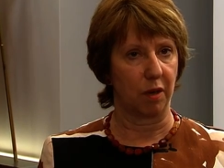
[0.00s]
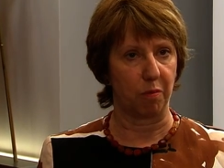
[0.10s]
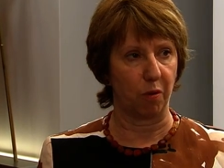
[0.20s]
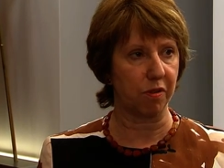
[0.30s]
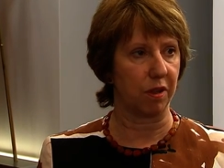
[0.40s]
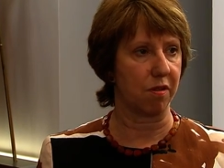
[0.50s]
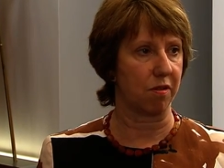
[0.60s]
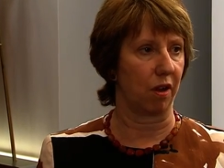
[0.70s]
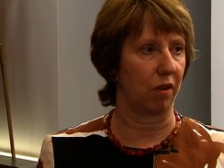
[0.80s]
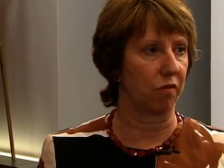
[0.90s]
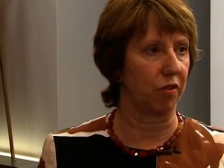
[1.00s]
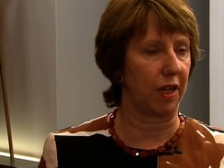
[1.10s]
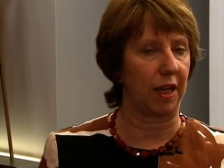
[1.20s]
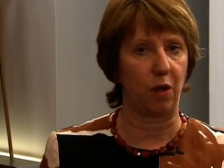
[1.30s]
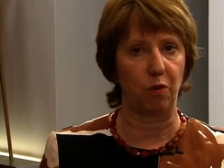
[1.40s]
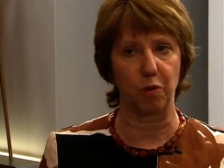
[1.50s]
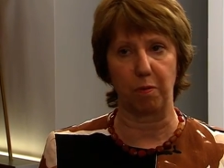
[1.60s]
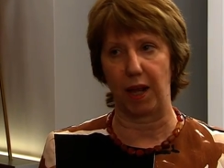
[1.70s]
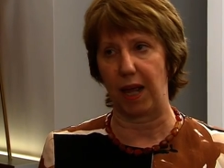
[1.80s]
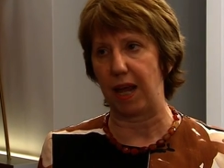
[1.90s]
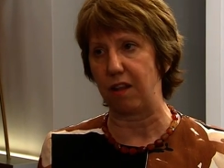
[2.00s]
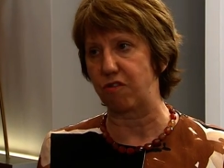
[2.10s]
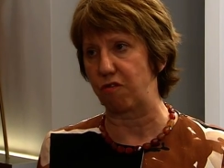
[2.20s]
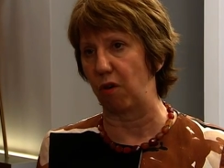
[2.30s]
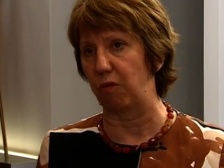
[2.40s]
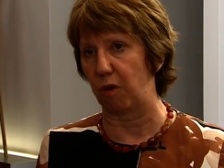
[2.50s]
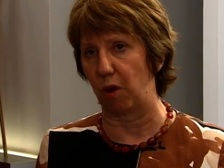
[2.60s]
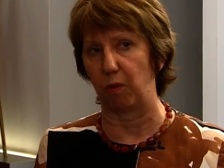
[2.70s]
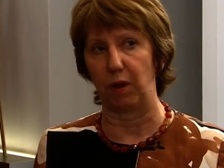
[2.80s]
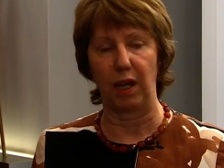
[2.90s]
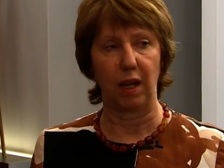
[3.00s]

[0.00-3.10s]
most concerned, for the EU to play a strong role,